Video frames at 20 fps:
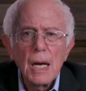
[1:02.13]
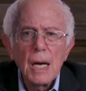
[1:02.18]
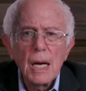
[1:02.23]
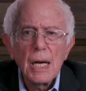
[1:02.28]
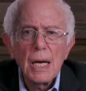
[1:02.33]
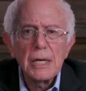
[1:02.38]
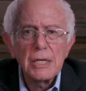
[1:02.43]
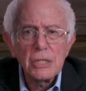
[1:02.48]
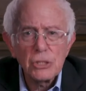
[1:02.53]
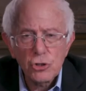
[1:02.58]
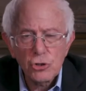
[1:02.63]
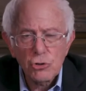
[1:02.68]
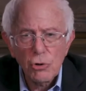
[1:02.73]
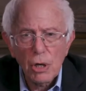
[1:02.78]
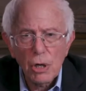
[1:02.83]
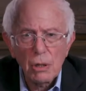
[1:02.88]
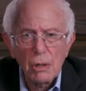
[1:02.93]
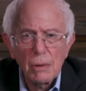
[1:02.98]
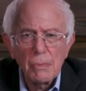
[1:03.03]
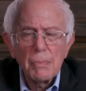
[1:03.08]
and in
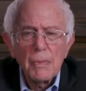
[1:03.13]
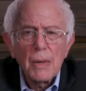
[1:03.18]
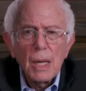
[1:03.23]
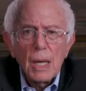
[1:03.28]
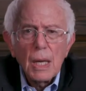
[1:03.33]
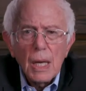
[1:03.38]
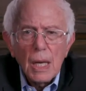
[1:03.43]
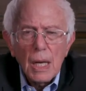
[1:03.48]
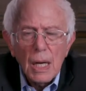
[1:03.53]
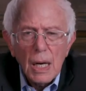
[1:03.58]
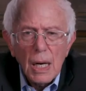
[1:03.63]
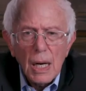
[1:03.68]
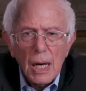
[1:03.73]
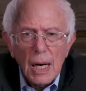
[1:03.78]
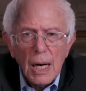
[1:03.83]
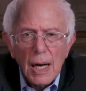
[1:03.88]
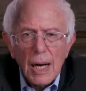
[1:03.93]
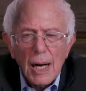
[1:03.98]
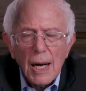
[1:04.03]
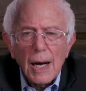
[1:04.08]
struggle.
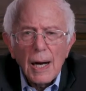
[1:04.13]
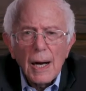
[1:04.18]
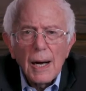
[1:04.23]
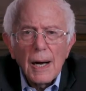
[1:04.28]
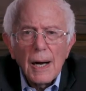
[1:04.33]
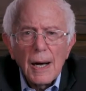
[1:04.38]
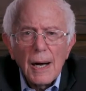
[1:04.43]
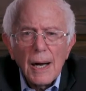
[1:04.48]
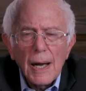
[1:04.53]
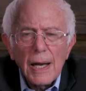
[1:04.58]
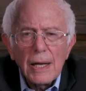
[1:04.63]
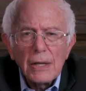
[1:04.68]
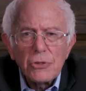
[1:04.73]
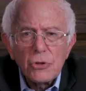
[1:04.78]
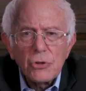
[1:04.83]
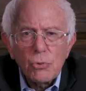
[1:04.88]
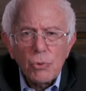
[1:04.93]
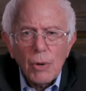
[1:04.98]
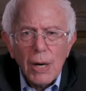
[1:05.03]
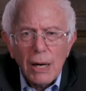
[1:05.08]

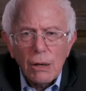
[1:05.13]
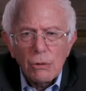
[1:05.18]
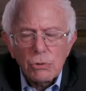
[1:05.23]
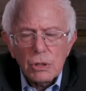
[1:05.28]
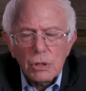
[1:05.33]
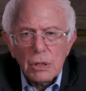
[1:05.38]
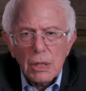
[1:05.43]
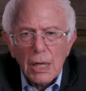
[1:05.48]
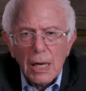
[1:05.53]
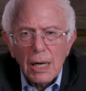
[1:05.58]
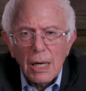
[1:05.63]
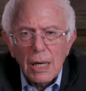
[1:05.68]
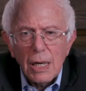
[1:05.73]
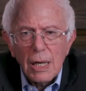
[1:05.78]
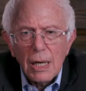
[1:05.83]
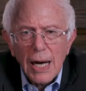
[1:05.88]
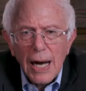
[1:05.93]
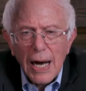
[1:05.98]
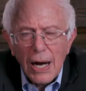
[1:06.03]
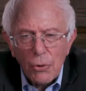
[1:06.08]
And throughout
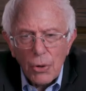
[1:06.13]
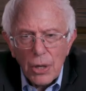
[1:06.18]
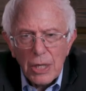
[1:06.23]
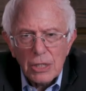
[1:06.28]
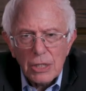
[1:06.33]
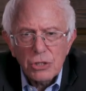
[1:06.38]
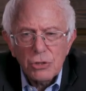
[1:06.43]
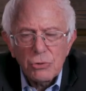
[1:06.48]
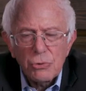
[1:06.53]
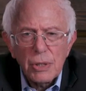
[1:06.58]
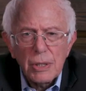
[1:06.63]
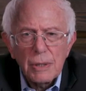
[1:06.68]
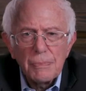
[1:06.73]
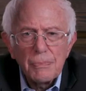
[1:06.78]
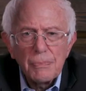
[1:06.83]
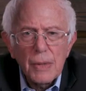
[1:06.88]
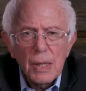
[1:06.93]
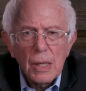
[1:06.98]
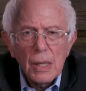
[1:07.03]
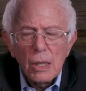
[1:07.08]
our history,
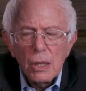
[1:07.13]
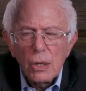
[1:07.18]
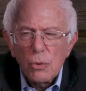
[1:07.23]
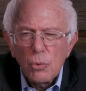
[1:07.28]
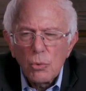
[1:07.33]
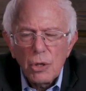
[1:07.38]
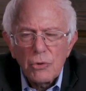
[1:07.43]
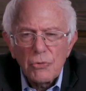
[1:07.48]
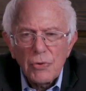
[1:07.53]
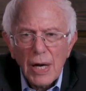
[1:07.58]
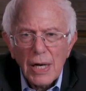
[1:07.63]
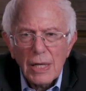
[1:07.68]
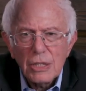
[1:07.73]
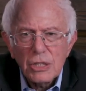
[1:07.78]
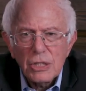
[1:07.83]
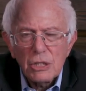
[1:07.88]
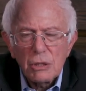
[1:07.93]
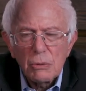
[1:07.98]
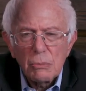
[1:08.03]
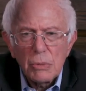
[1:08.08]
we've had
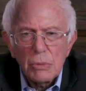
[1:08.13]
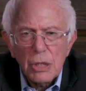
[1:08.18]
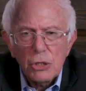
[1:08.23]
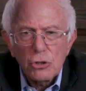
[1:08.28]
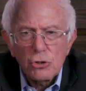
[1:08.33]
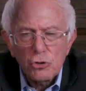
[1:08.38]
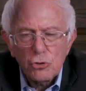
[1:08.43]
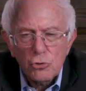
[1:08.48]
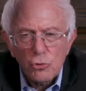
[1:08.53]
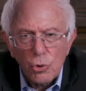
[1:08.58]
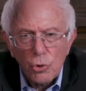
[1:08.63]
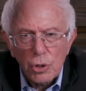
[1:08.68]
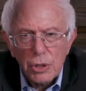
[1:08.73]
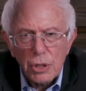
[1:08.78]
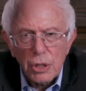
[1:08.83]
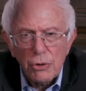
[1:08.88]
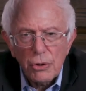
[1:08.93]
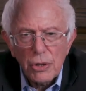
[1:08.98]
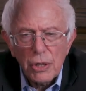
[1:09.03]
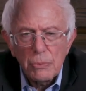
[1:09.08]
some
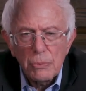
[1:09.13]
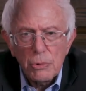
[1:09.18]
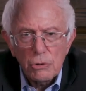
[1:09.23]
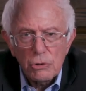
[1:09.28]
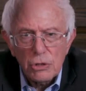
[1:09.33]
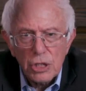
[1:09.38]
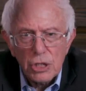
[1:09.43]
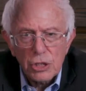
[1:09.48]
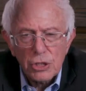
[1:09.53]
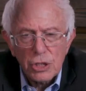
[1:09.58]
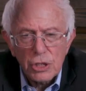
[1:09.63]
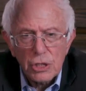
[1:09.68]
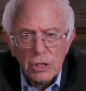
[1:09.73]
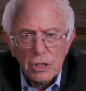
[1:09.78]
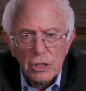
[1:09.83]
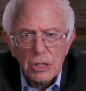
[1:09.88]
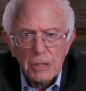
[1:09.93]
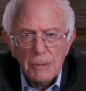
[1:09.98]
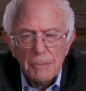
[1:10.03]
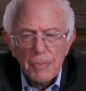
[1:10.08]
extraordinary
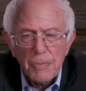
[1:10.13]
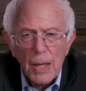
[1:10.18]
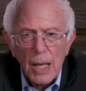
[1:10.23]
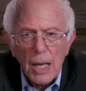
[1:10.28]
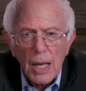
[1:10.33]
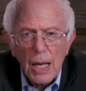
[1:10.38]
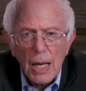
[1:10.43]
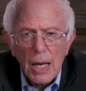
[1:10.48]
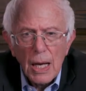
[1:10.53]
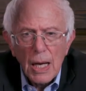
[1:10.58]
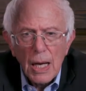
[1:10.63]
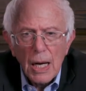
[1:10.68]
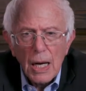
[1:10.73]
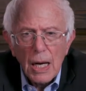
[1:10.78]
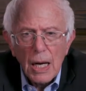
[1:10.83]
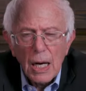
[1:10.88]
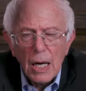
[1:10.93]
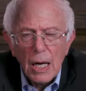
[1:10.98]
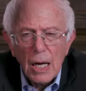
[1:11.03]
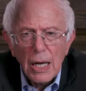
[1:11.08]
musicians.
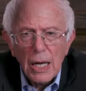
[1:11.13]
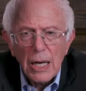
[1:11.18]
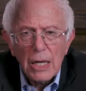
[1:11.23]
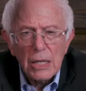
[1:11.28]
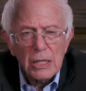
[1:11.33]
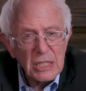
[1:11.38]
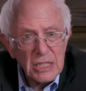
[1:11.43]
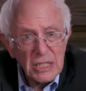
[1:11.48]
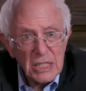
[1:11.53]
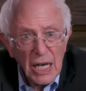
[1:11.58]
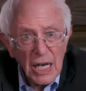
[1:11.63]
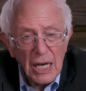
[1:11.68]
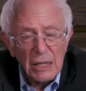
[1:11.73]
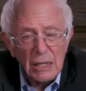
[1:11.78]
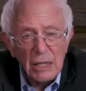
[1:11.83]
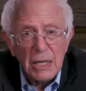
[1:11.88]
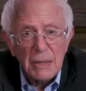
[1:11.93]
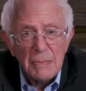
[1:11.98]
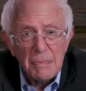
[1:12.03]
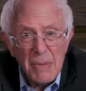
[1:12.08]
And
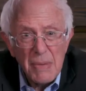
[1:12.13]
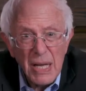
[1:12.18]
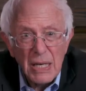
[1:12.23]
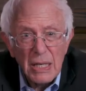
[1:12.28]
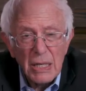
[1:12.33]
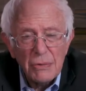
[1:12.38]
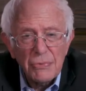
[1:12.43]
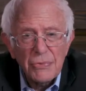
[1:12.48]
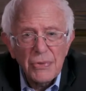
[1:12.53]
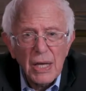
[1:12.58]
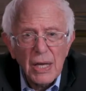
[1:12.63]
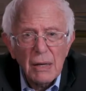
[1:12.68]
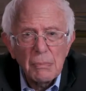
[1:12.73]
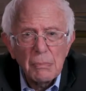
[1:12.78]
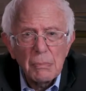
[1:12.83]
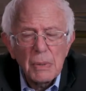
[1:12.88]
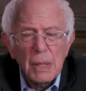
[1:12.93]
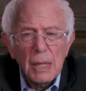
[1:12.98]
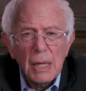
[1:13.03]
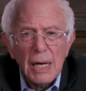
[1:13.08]
sadly, many of
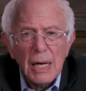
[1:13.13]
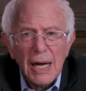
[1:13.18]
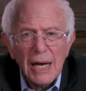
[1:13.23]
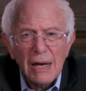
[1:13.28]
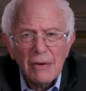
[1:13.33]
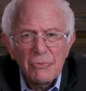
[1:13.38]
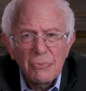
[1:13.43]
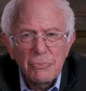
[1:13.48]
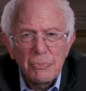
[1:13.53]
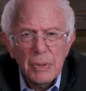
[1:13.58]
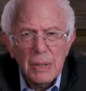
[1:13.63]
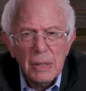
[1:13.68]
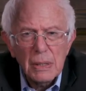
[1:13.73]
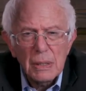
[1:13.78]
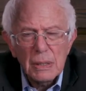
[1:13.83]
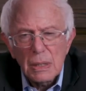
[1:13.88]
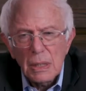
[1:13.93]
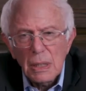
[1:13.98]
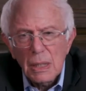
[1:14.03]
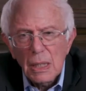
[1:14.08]
them have
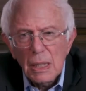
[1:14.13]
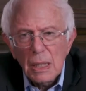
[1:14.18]
been